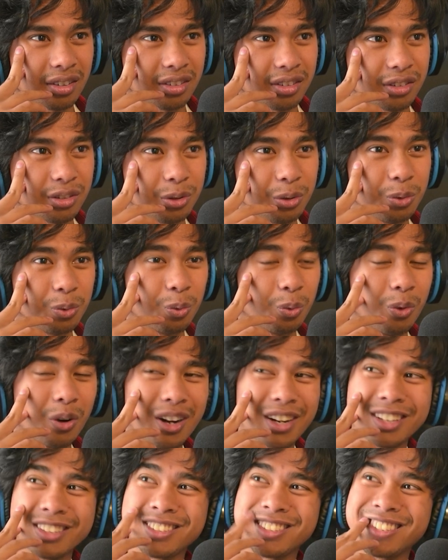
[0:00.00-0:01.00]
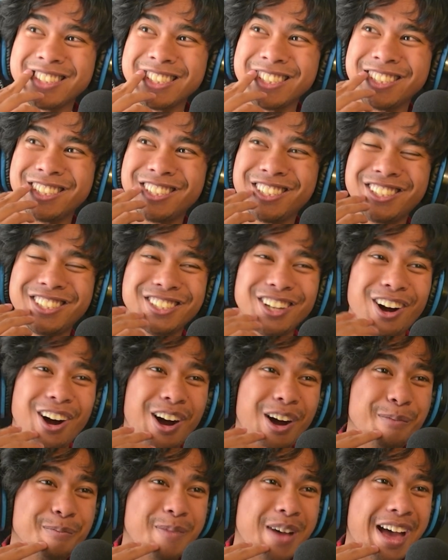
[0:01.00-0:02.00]
Dude, what is this
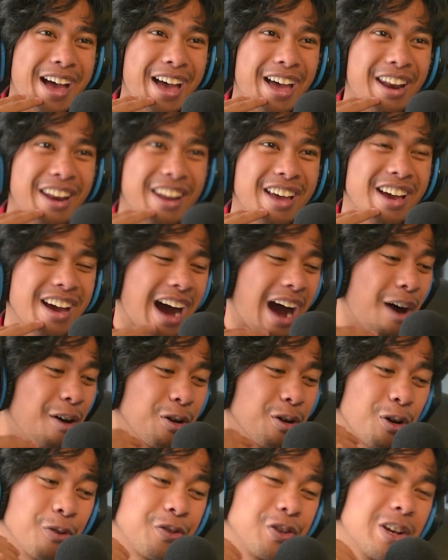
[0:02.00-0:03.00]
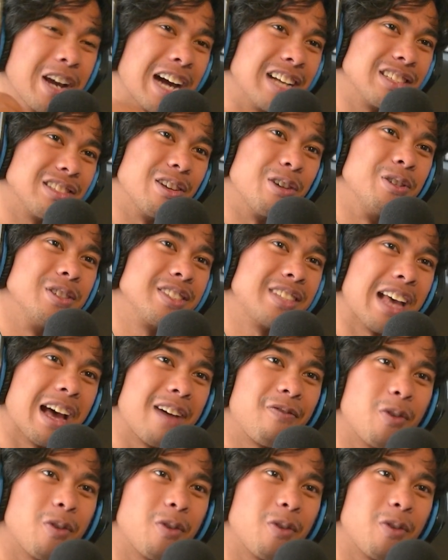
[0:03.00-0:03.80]
shot, man? I don't know if you guys noticed that.